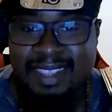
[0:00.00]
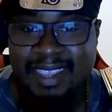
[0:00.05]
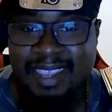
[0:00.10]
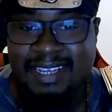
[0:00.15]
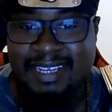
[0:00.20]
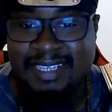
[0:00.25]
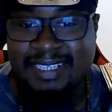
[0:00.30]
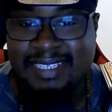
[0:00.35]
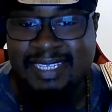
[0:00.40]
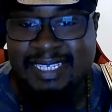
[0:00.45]

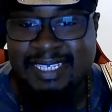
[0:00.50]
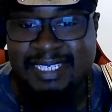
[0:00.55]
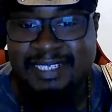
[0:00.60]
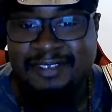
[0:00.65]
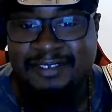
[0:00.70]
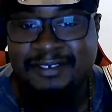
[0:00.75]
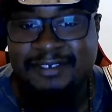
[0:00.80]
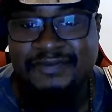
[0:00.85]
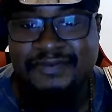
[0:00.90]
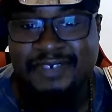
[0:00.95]
An
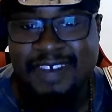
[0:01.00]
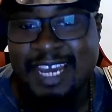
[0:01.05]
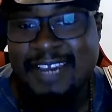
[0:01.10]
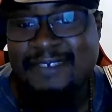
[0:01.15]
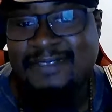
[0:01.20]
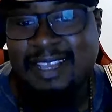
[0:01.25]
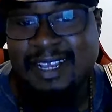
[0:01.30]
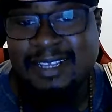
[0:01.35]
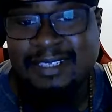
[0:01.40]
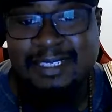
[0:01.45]
additional
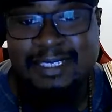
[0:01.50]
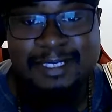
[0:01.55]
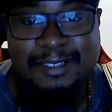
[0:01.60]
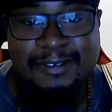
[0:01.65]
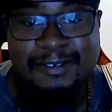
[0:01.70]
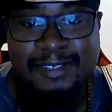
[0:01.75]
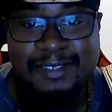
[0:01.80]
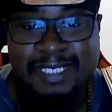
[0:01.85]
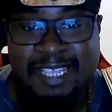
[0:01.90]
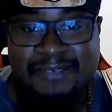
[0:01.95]
5,000
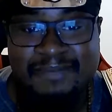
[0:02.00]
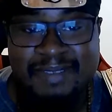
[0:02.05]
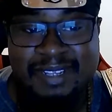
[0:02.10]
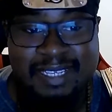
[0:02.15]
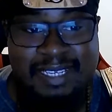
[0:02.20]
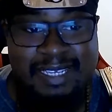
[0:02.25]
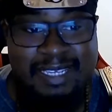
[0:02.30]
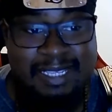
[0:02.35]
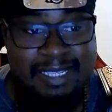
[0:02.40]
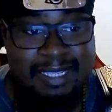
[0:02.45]
soldiers have been
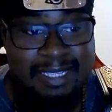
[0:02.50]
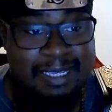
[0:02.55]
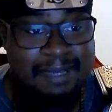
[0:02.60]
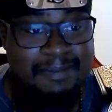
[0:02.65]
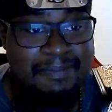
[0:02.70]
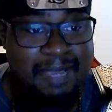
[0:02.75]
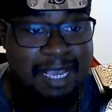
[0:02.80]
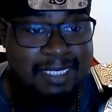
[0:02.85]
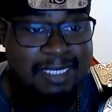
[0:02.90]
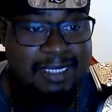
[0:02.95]
inca-
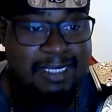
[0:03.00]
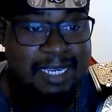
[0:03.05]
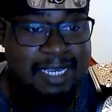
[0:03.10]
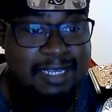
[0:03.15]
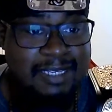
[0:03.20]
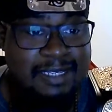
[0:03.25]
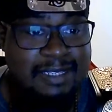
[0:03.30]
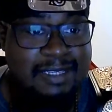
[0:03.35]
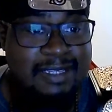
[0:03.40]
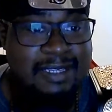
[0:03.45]

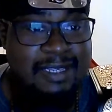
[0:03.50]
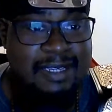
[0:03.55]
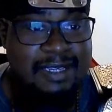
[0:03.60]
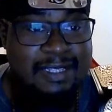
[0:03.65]
incapacitated.